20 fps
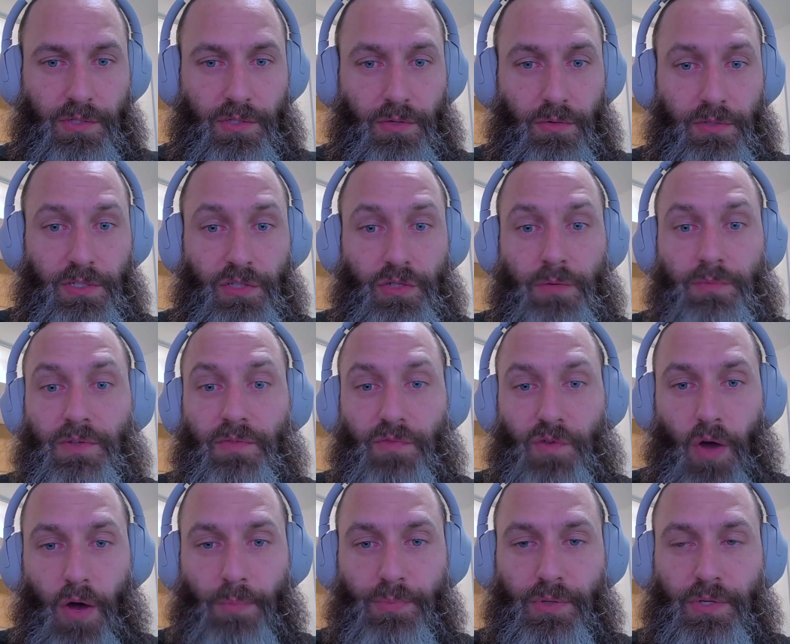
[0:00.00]
So in terms of
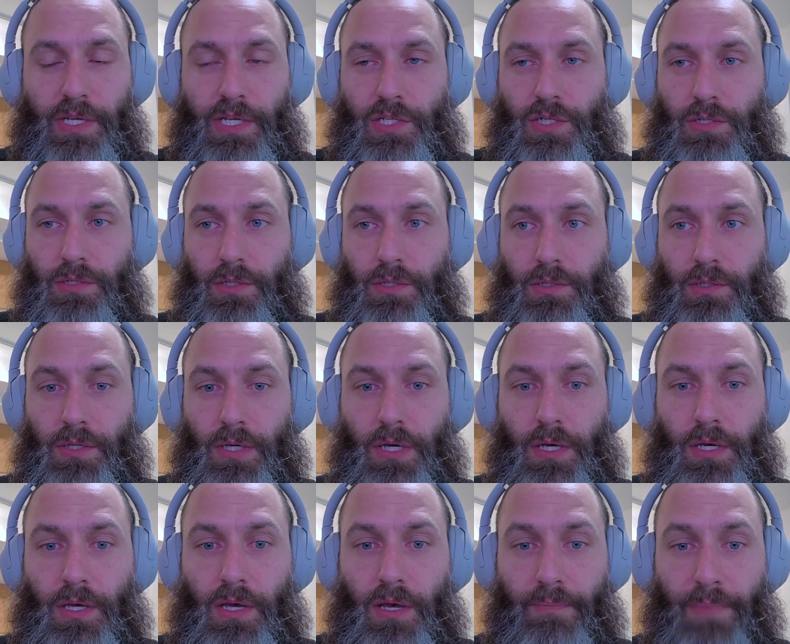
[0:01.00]
computational
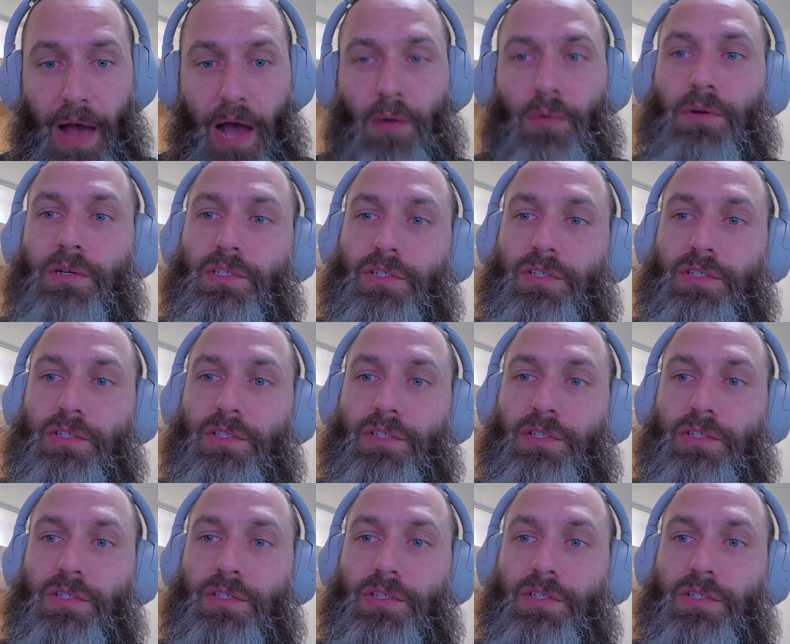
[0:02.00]
power,